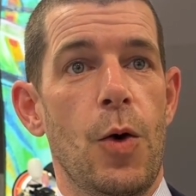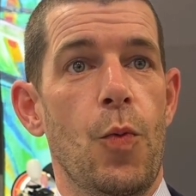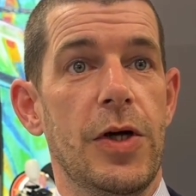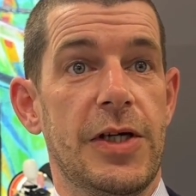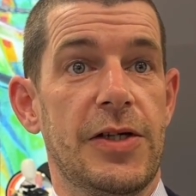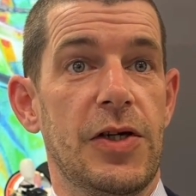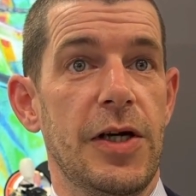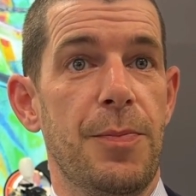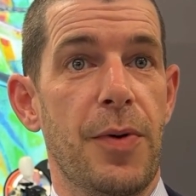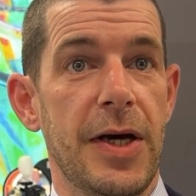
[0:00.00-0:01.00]
which
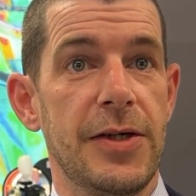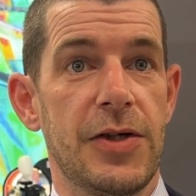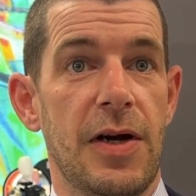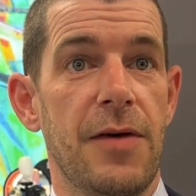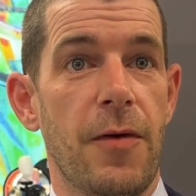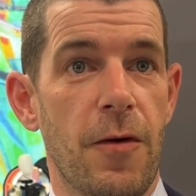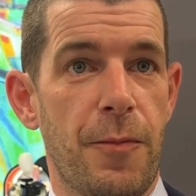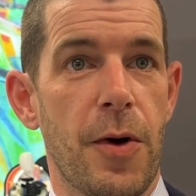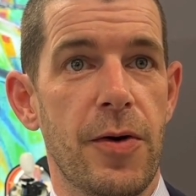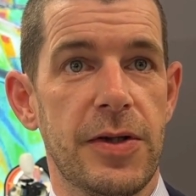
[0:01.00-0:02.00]
actually brings a level of
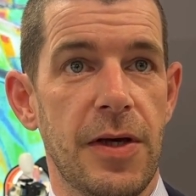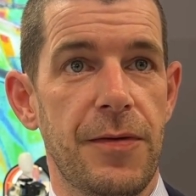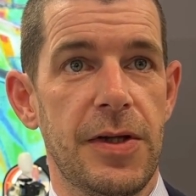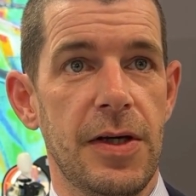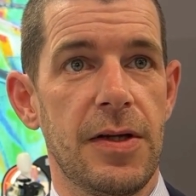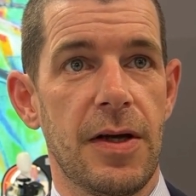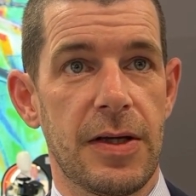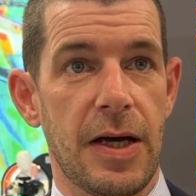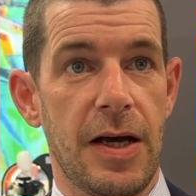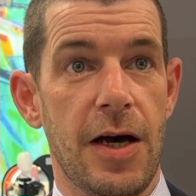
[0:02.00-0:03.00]
productivity that
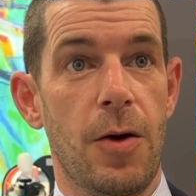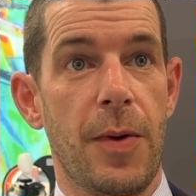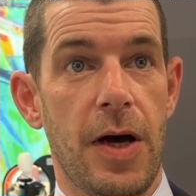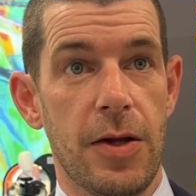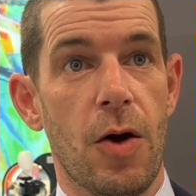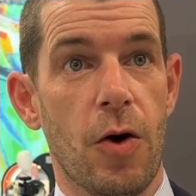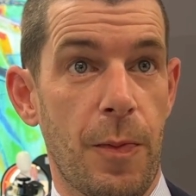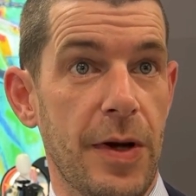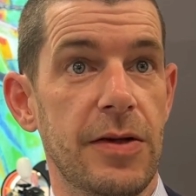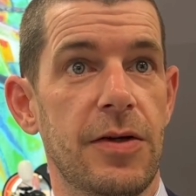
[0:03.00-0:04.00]
can help analog
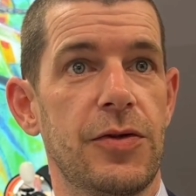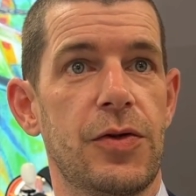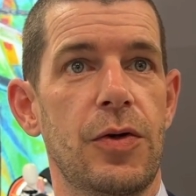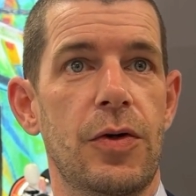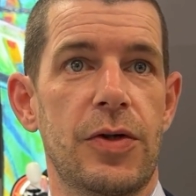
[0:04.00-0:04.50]
printers to